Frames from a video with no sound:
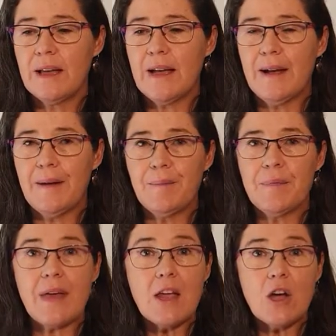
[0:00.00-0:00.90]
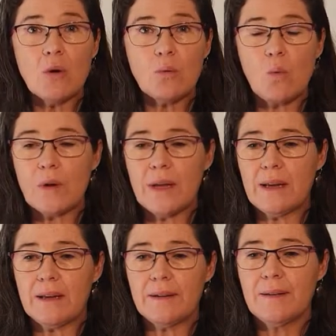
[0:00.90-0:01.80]
they are
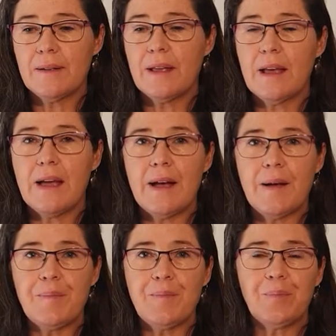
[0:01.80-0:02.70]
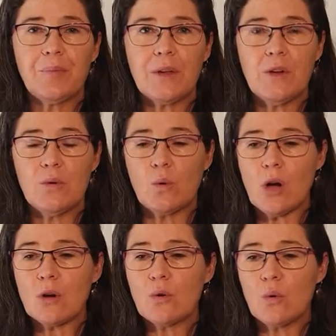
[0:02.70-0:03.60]
walking, your
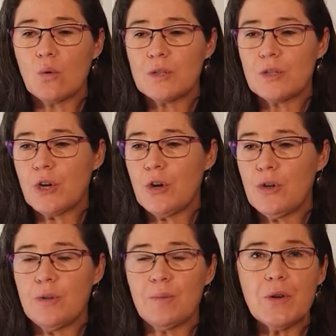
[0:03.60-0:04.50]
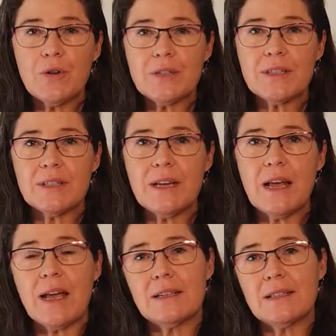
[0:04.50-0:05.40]
concords show you the person
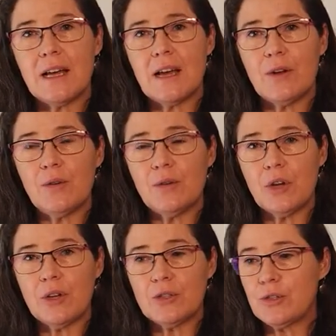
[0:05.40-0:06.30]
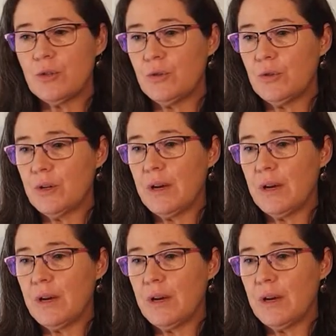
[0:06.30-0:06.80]
and how you're going to